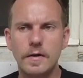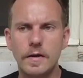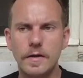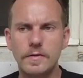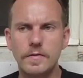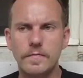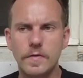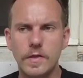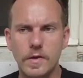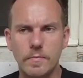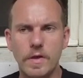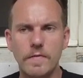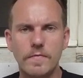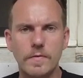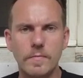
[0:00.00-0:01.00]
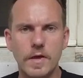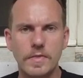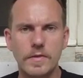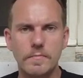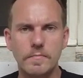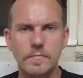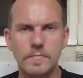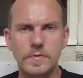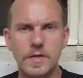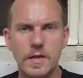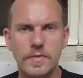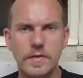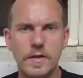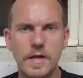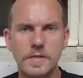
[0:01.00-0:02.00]
interview them if you make them
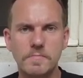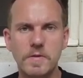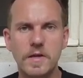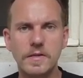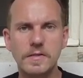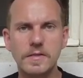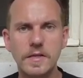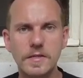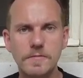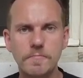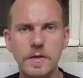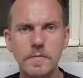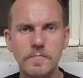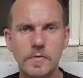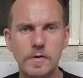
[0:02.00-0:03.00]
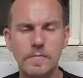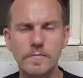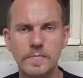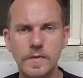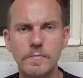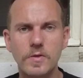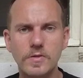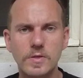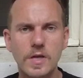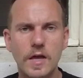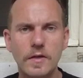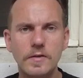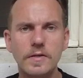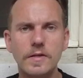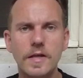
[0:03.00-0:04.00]
take the test, because these people, the most
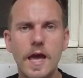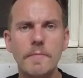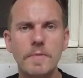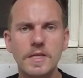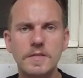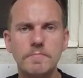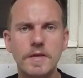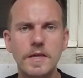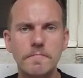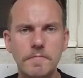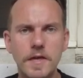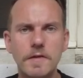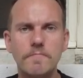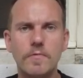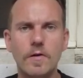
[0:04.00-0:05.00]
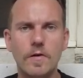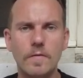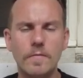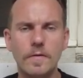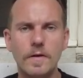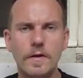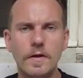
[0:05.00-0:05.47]
talented MSP people